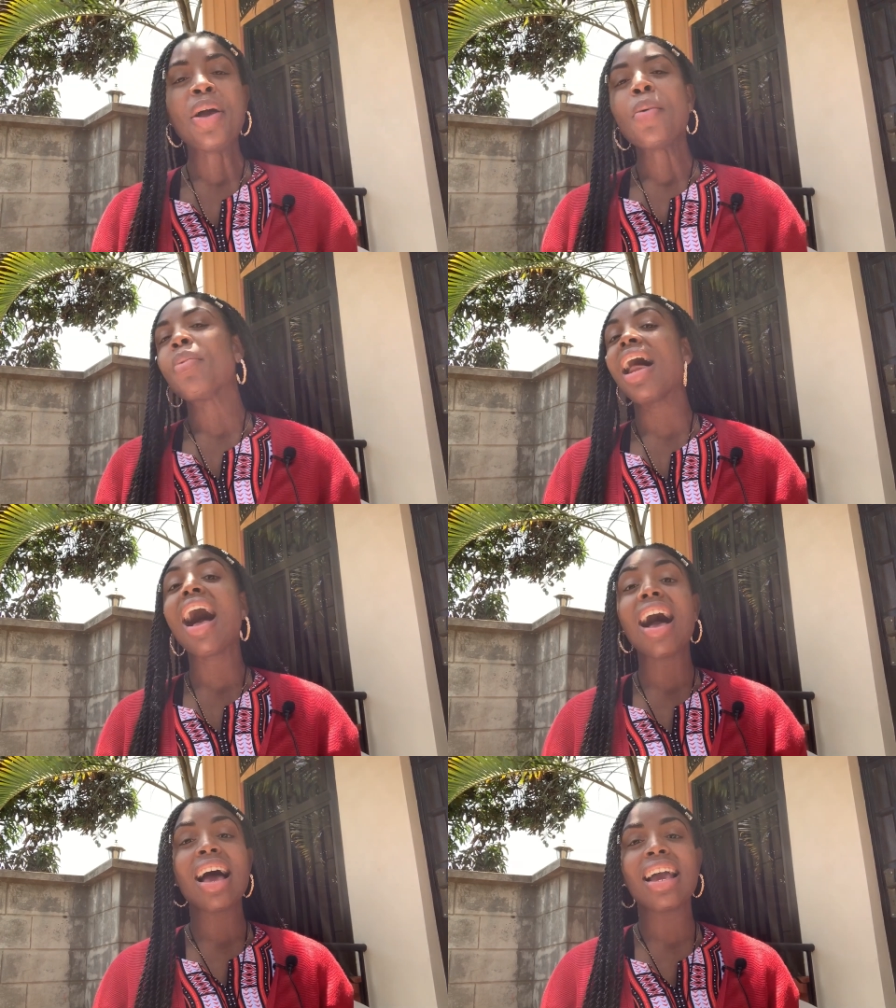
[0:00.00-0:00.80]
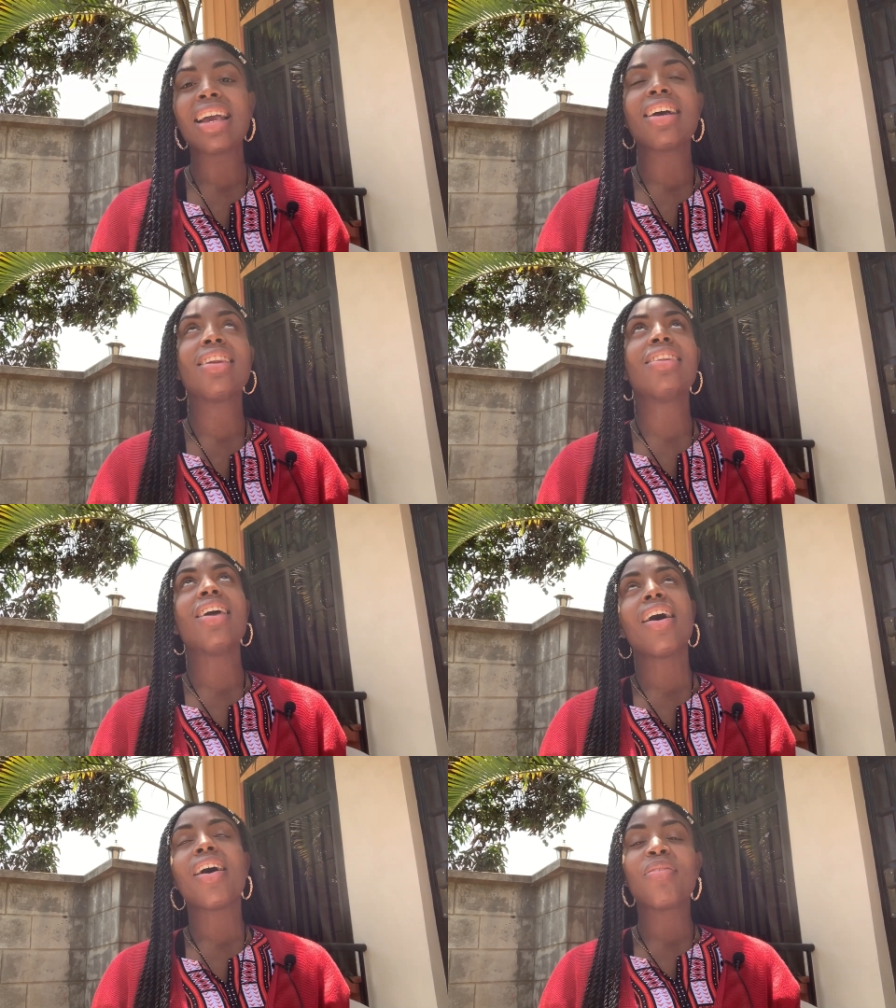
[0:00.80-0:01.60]
But I
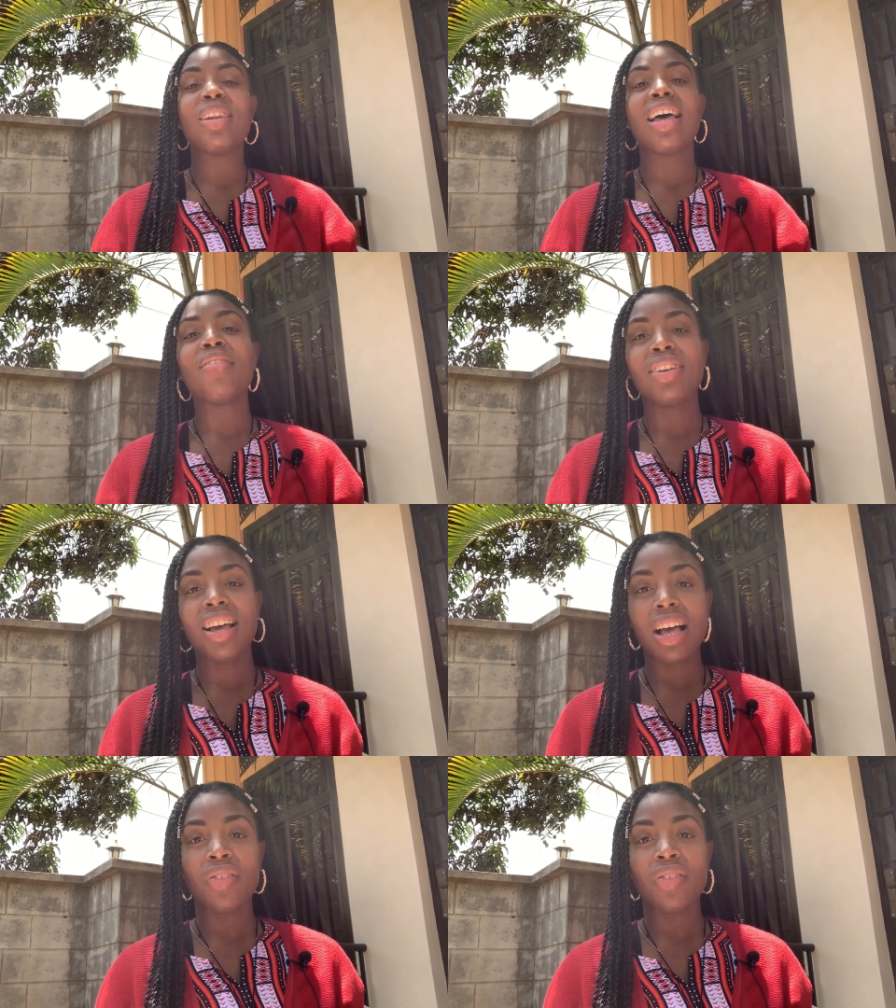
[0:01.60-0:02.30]
love, love, love